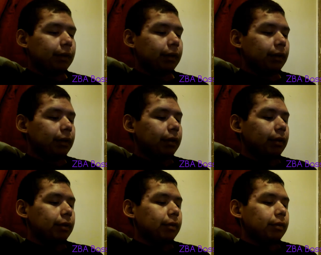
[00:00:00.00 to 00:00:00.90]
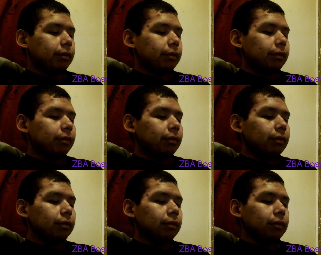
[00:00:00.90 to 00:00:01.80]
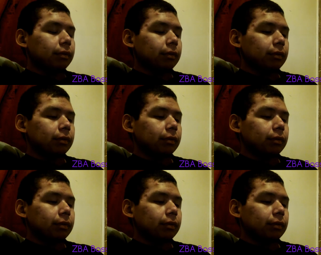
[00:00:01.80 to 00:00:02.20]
(silence)